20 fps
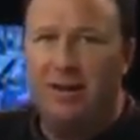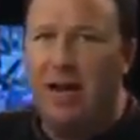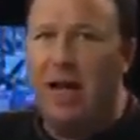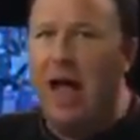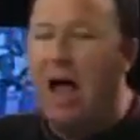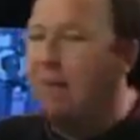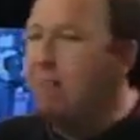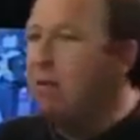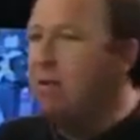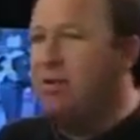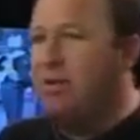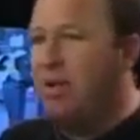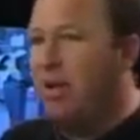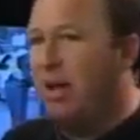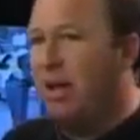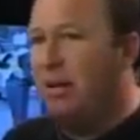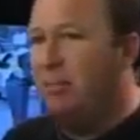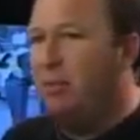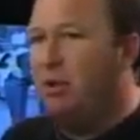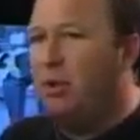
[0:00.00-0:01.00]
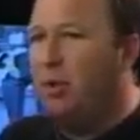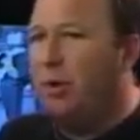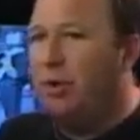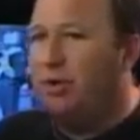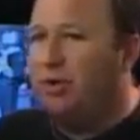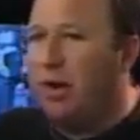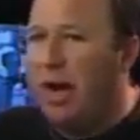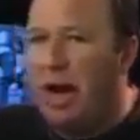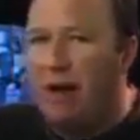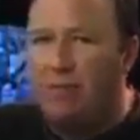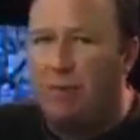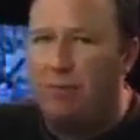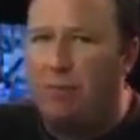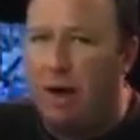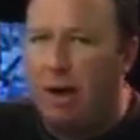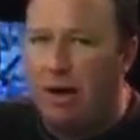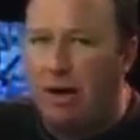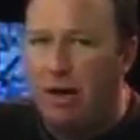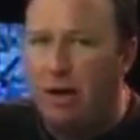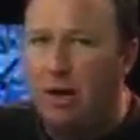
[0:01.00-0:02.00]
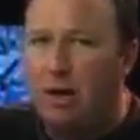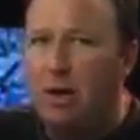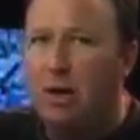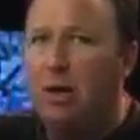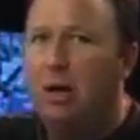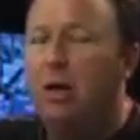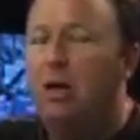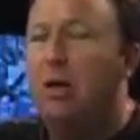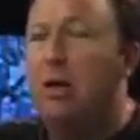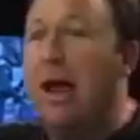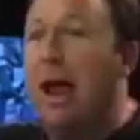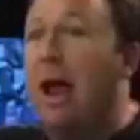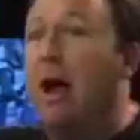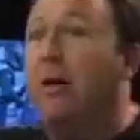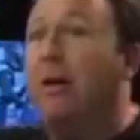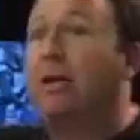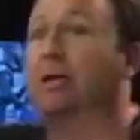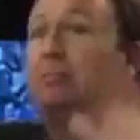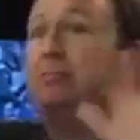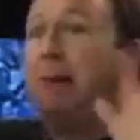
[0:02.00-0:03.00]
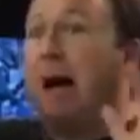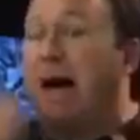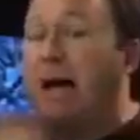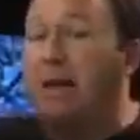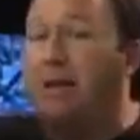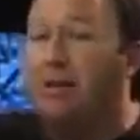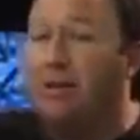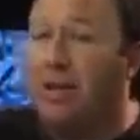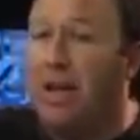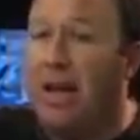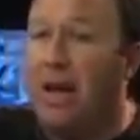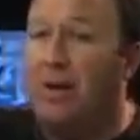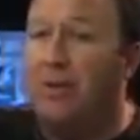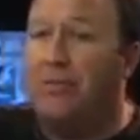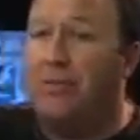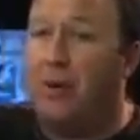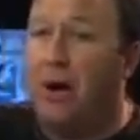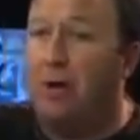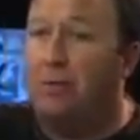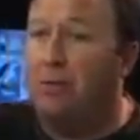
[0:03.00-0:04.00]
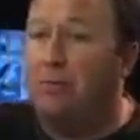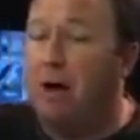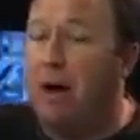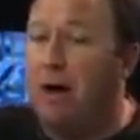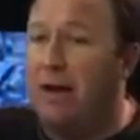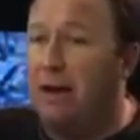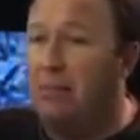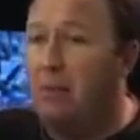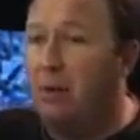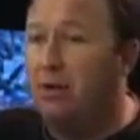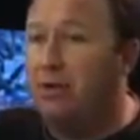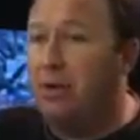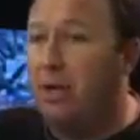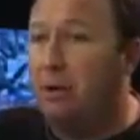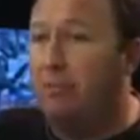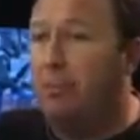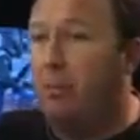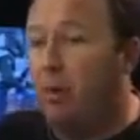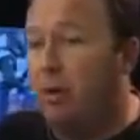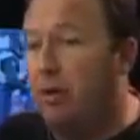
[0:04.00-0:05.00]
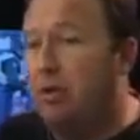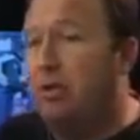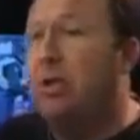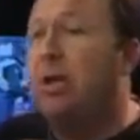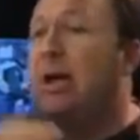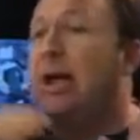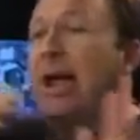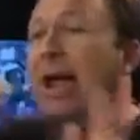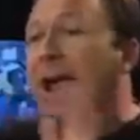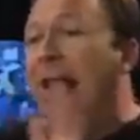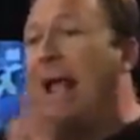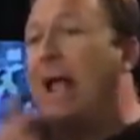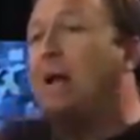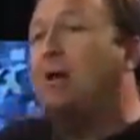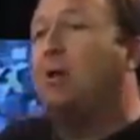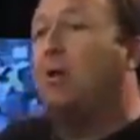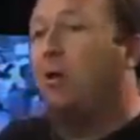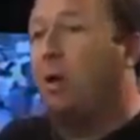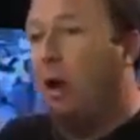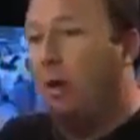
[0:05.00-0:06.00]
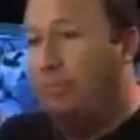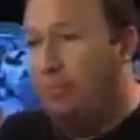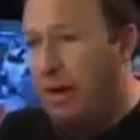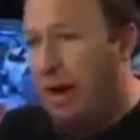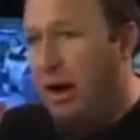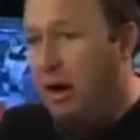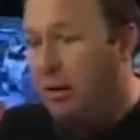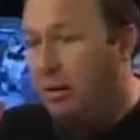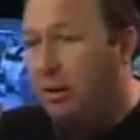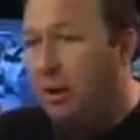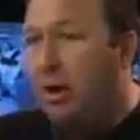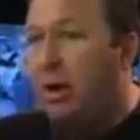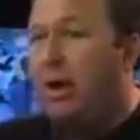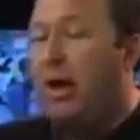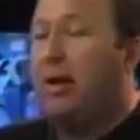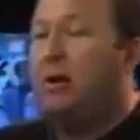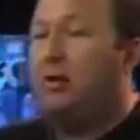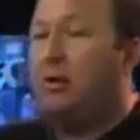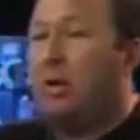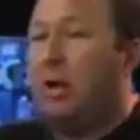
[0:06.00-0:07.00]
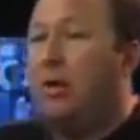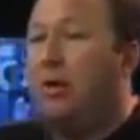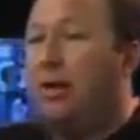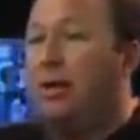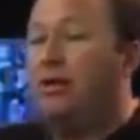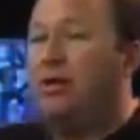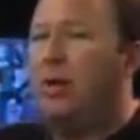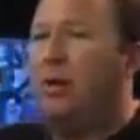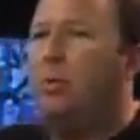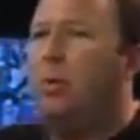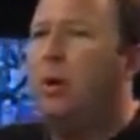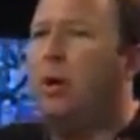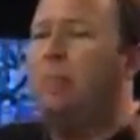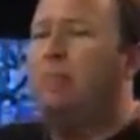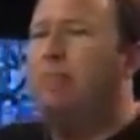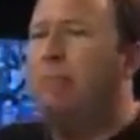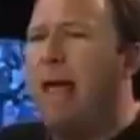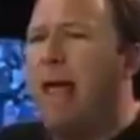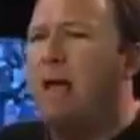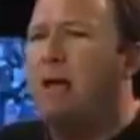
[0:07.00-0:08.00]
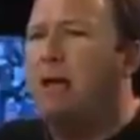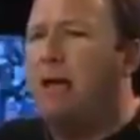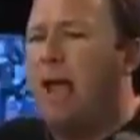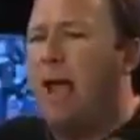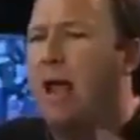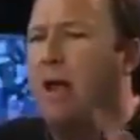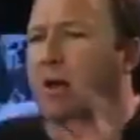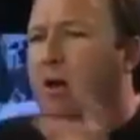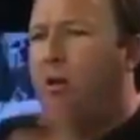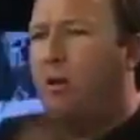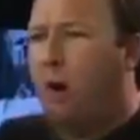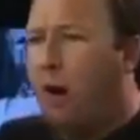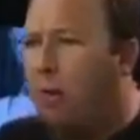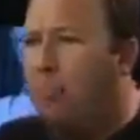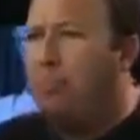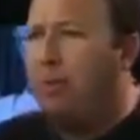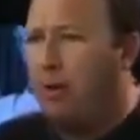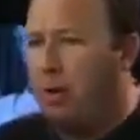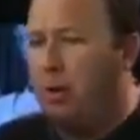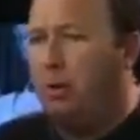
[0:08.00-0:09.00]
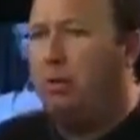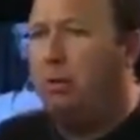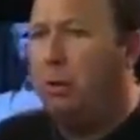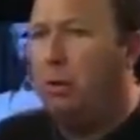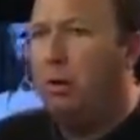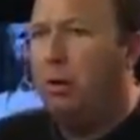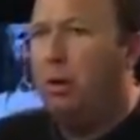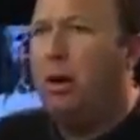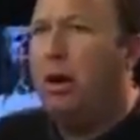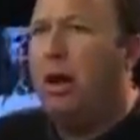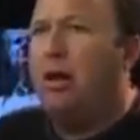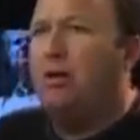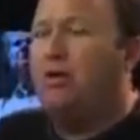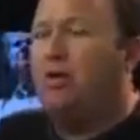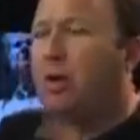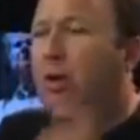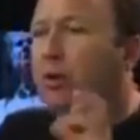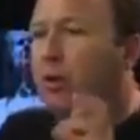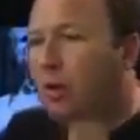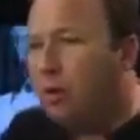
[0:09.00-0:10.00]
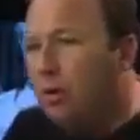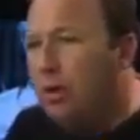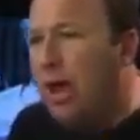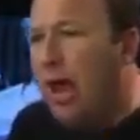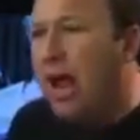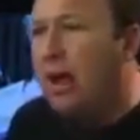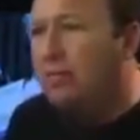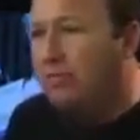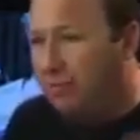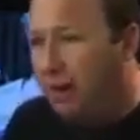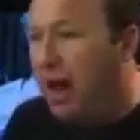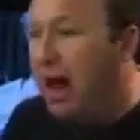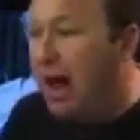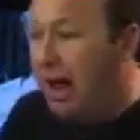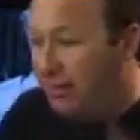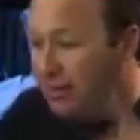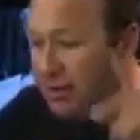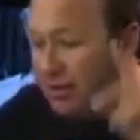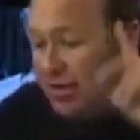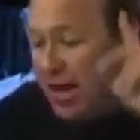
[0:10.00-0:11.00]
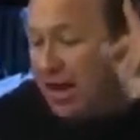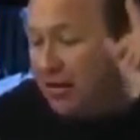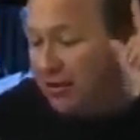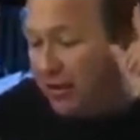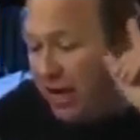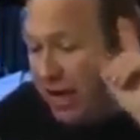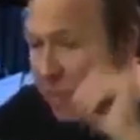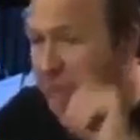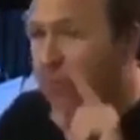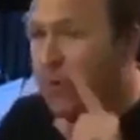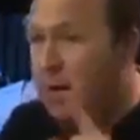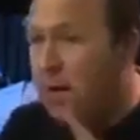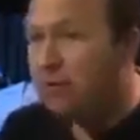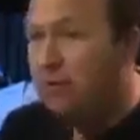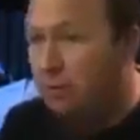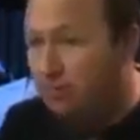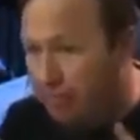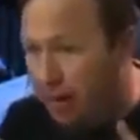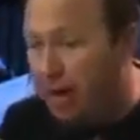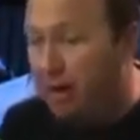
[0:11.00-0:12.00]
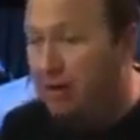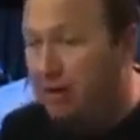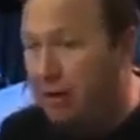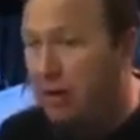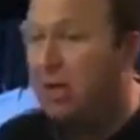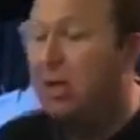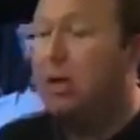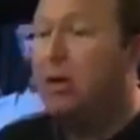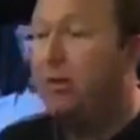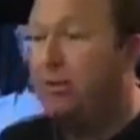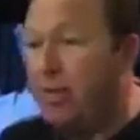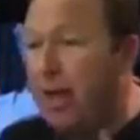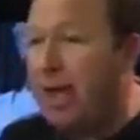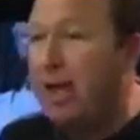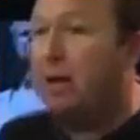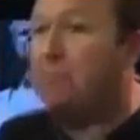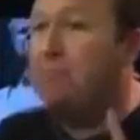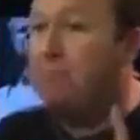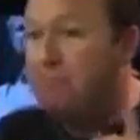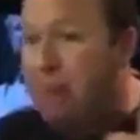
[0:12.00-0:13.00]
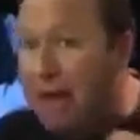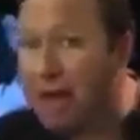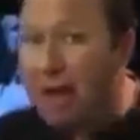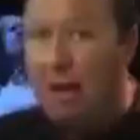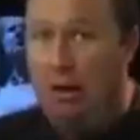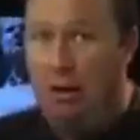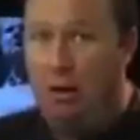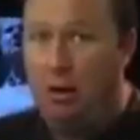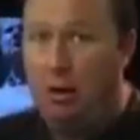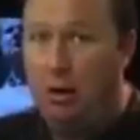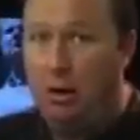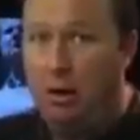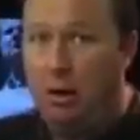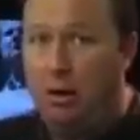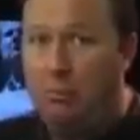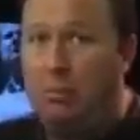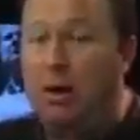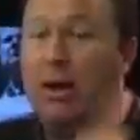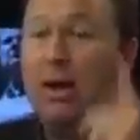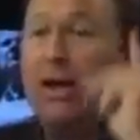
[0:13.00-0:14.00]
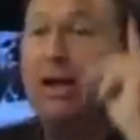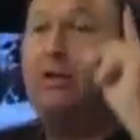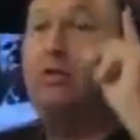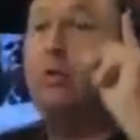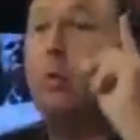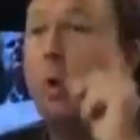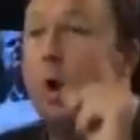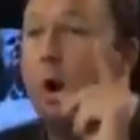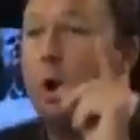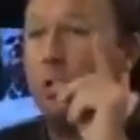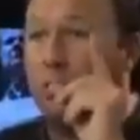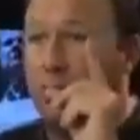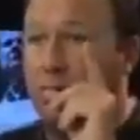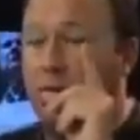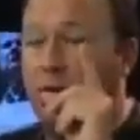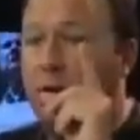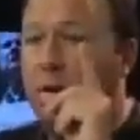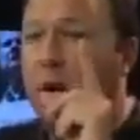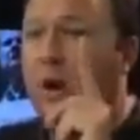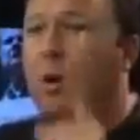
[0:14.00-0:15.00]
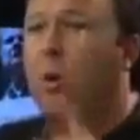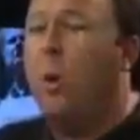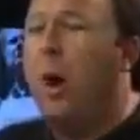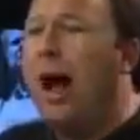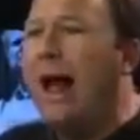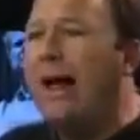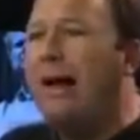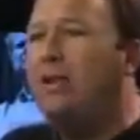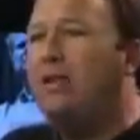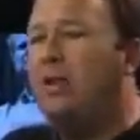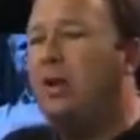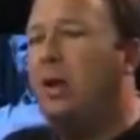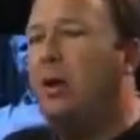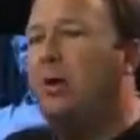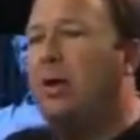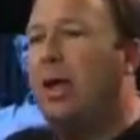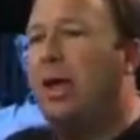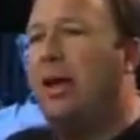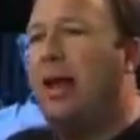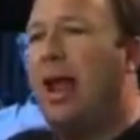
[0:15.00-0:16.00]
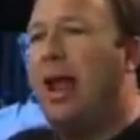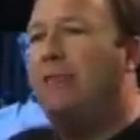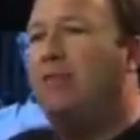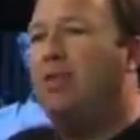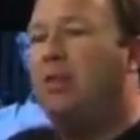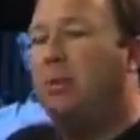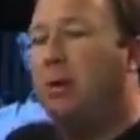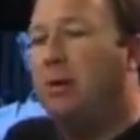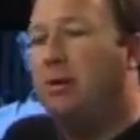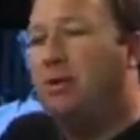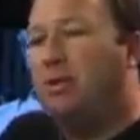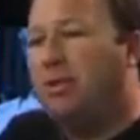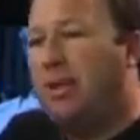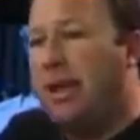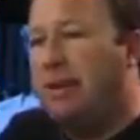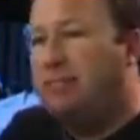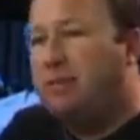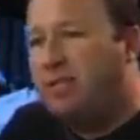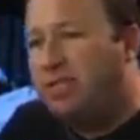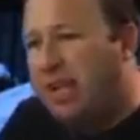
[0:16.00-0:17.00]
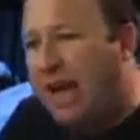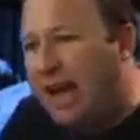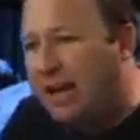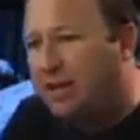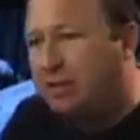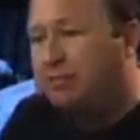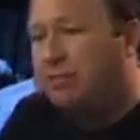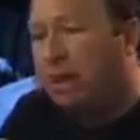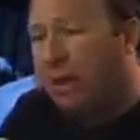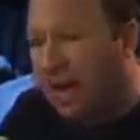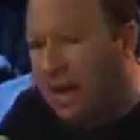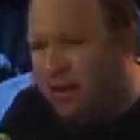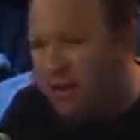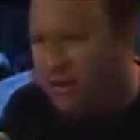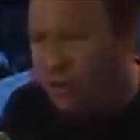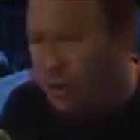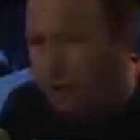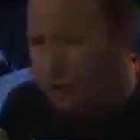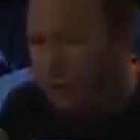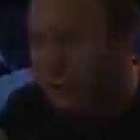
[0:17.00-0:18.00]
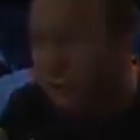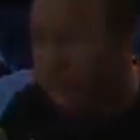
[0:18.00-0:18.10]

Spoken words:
I've been seeing them do it to everybody. Now it's body scan for everybody at most airports and grope down. And so they said, well, a man can't grope you, and so you can't fly. This is actually in the Denver Post. They admit it, but it gets worse. Why is it okay to have someone of the same sex molest you?